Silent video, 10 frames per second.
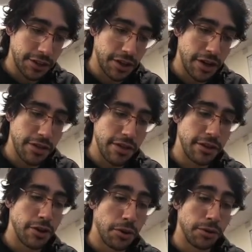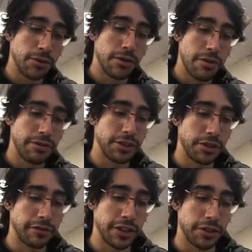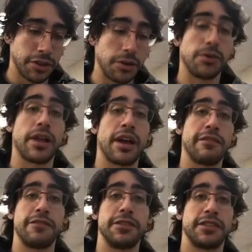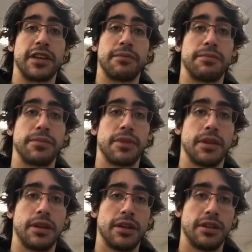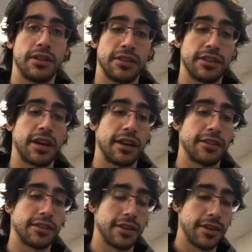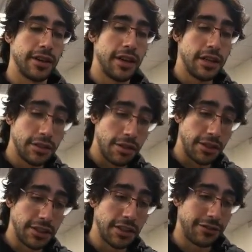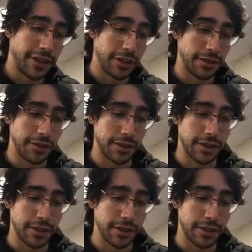and the goal, the return vector, all have the same size. This is a very good,